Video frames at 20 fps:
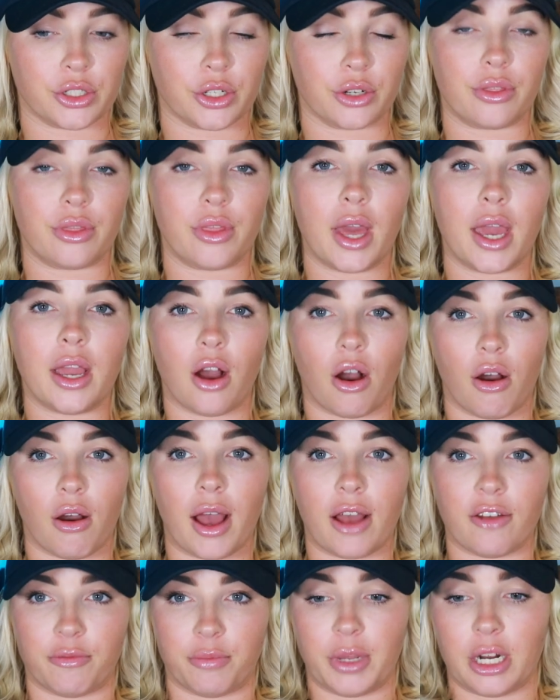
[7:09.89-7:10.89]
or they all
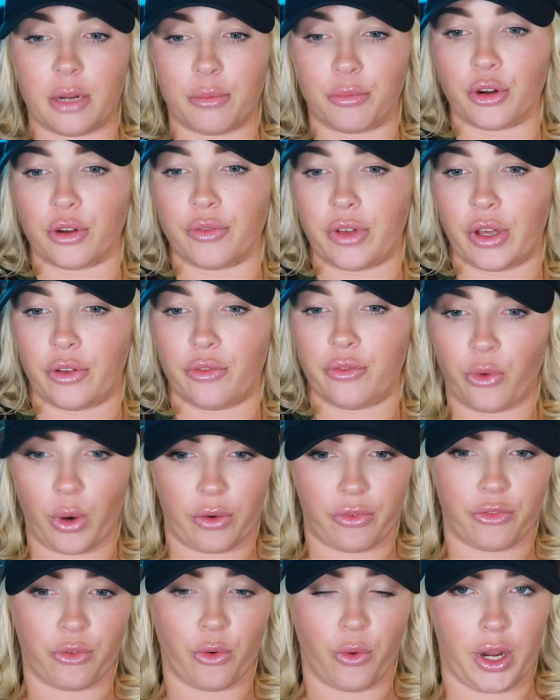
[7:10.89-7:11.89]
have been in Pruvit for
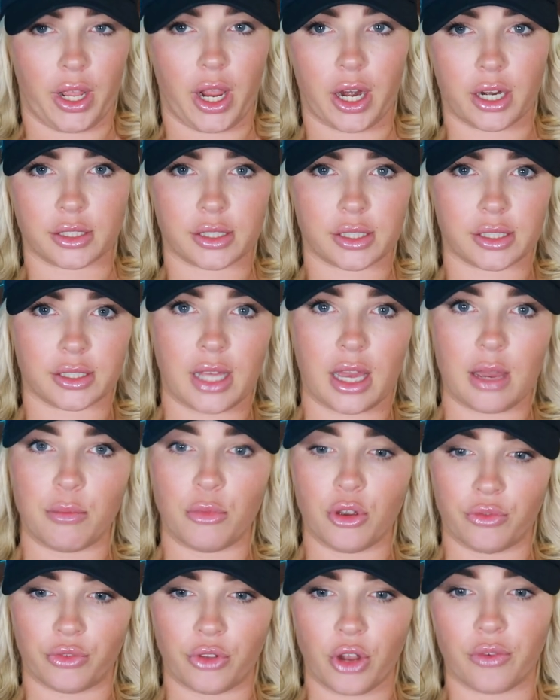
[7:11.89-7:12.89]
4 years because they
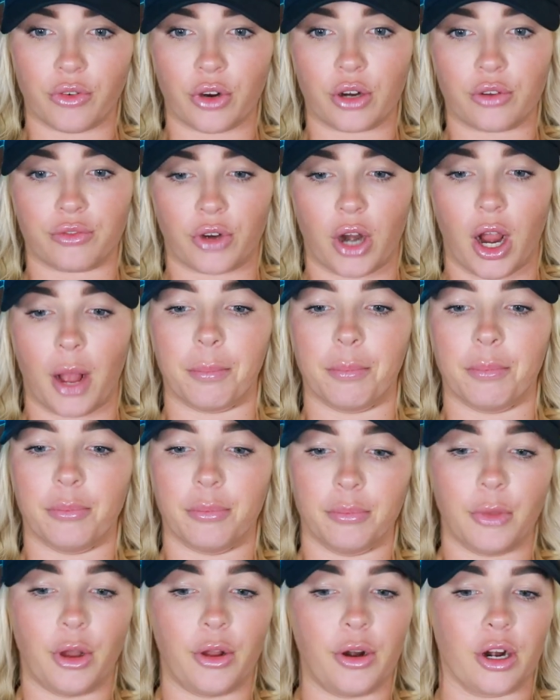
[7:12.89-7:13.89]
moved over from
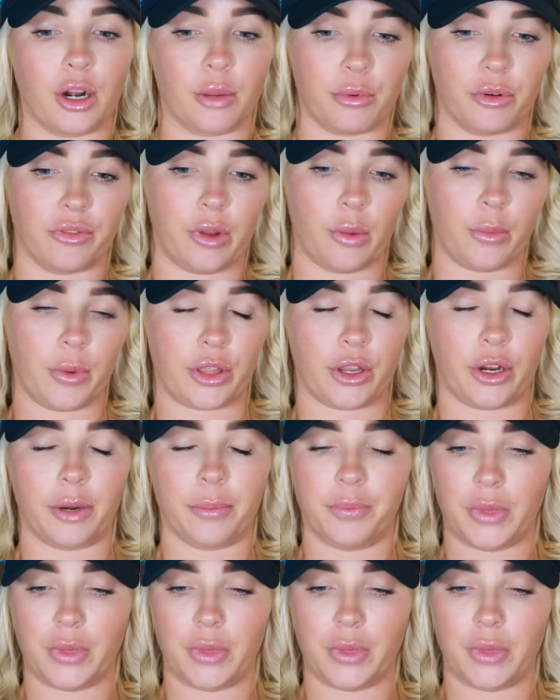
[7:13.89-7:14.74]
Modair to Pruvit with her.